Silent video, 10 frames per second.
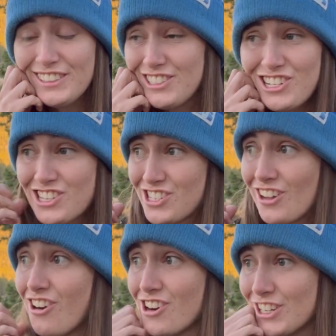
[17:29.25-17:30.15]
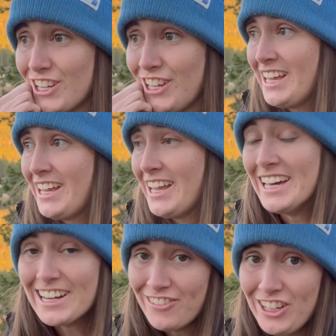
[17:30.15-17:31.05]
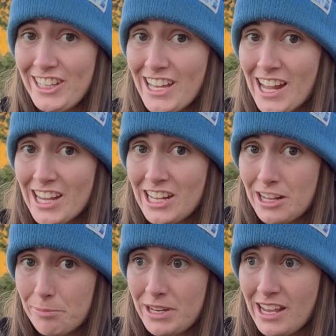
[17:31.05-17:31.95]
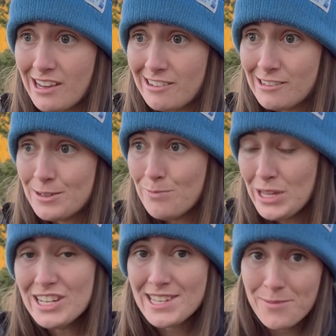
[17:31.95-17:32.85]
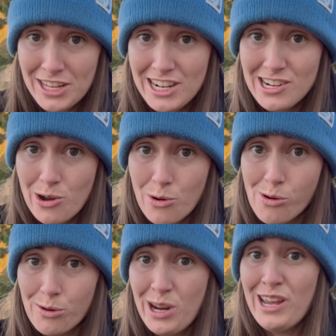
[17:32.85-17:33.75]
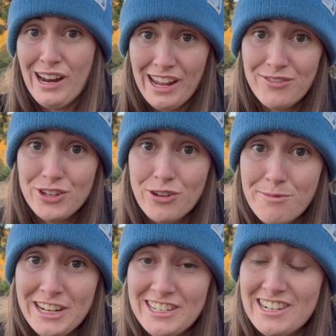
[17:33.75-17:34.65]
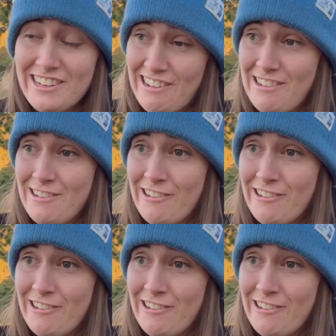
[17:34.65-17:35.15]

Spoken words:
Just start. And I really got to get up now because I'm getting cold and I have to go make dinner.